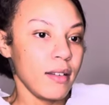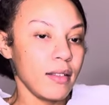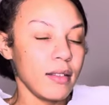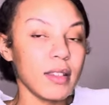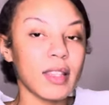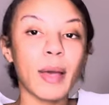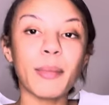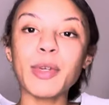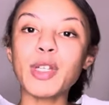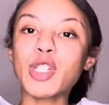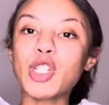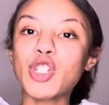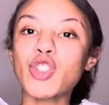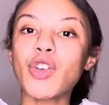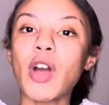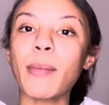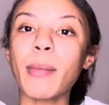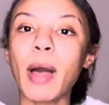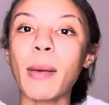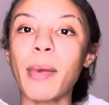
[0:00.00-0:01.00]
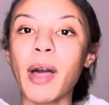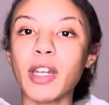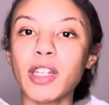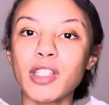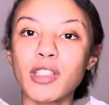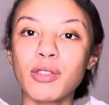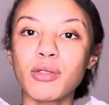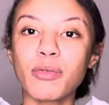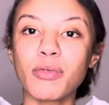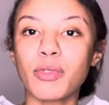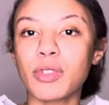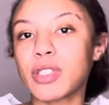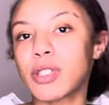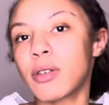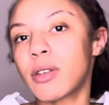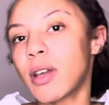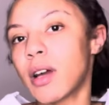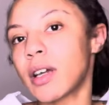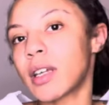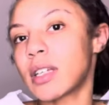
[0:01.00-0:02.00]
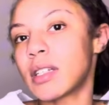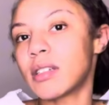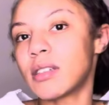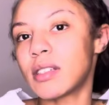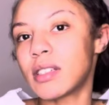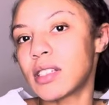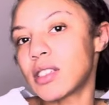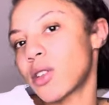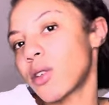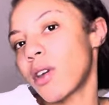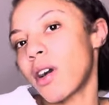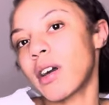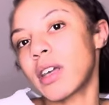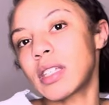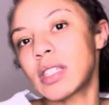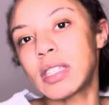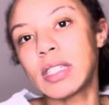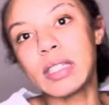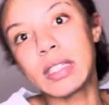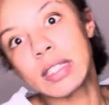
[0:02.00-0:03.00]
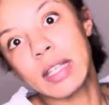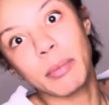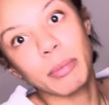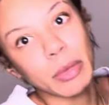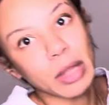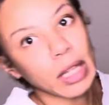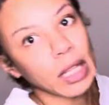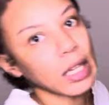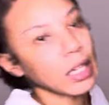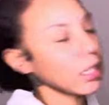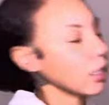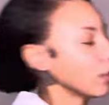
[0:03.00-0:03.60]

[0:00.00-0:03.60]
Let me just try my bodysuit on so y'all can so y'all can see something.